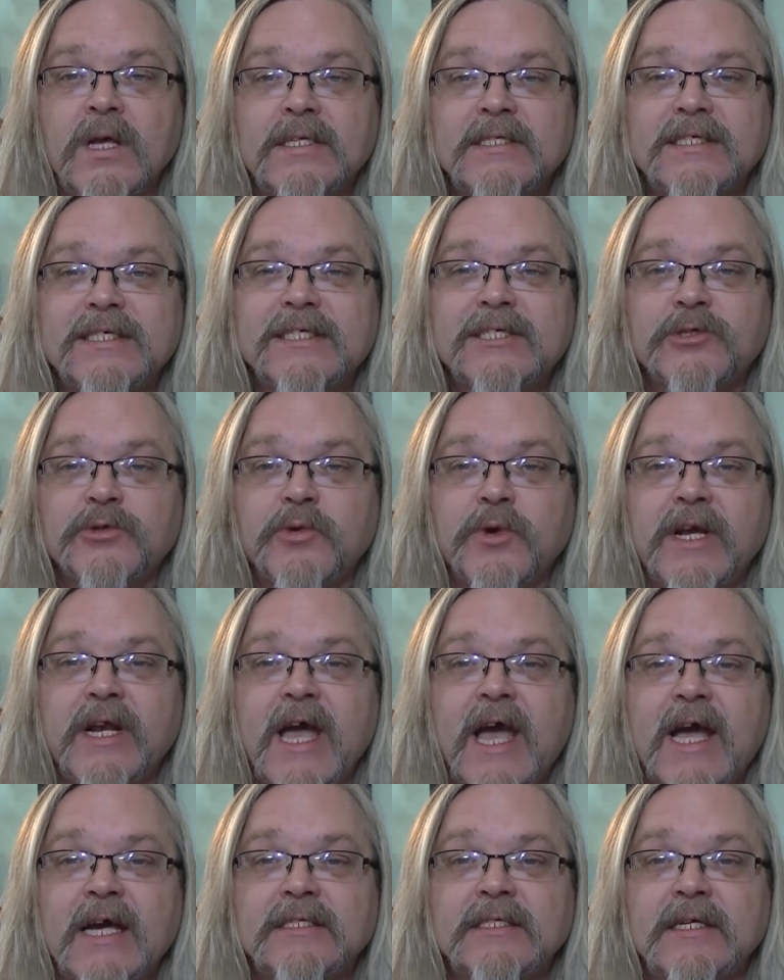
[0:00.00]
Discrete
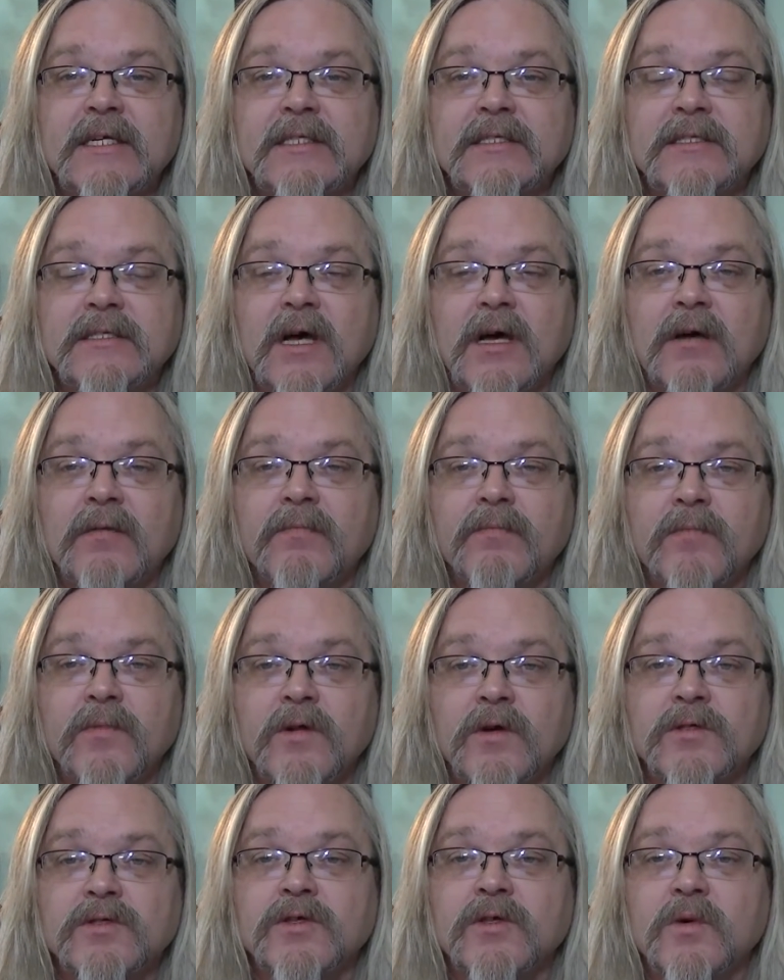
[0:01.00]
accidents, huh?
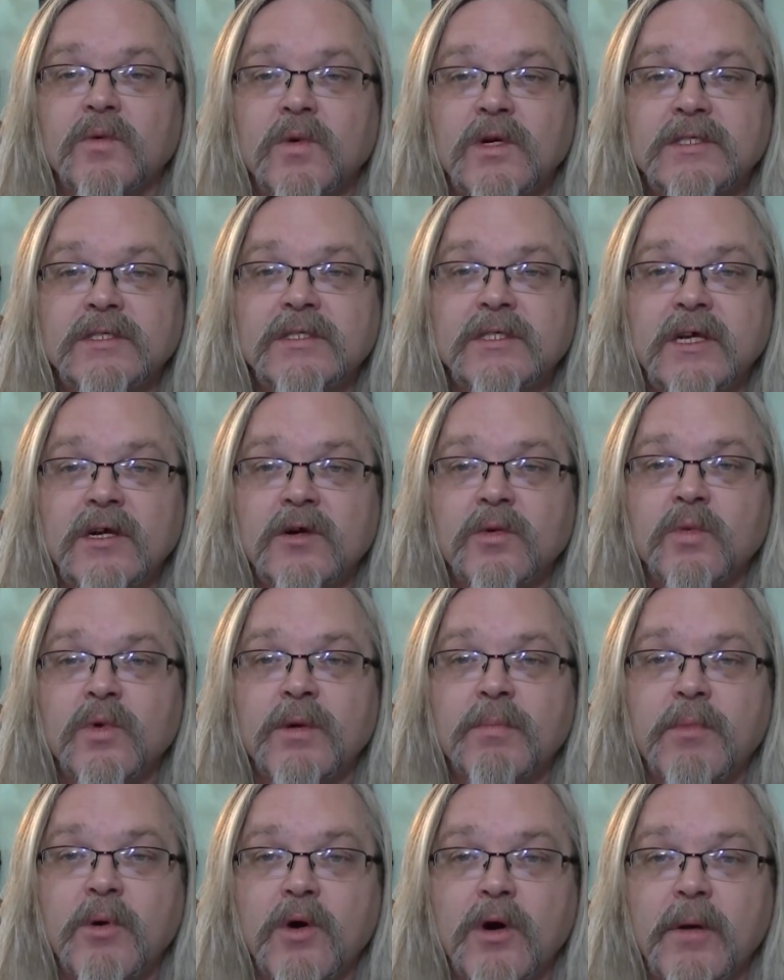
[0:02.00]
Those are the ones they don't
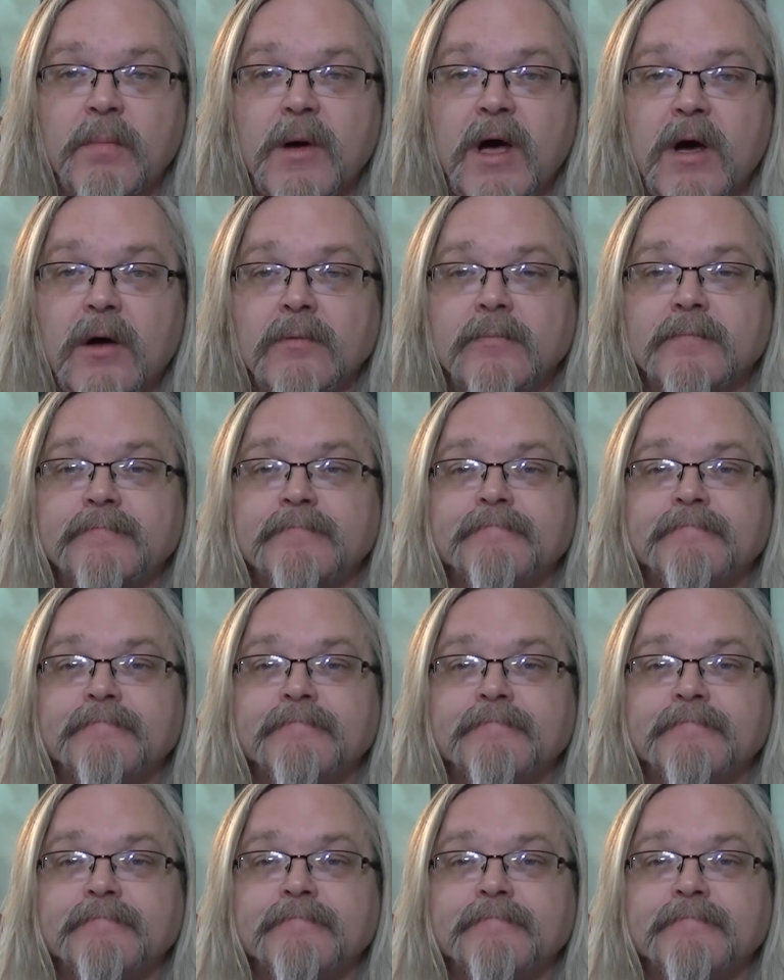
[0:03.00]
report about.